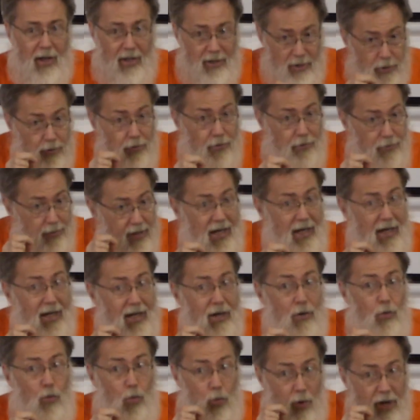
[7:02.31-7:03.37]
You
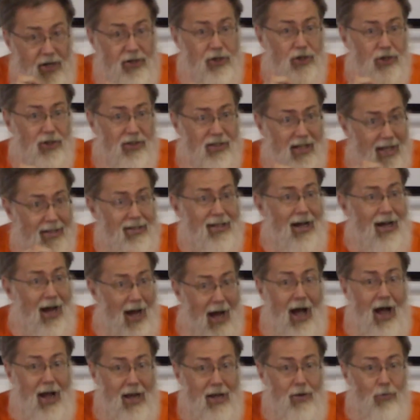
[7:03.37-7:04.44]
really wish that
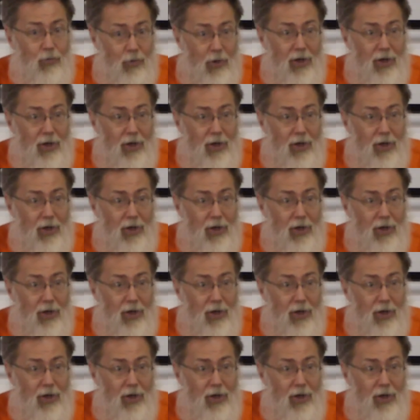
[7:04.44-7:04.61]
I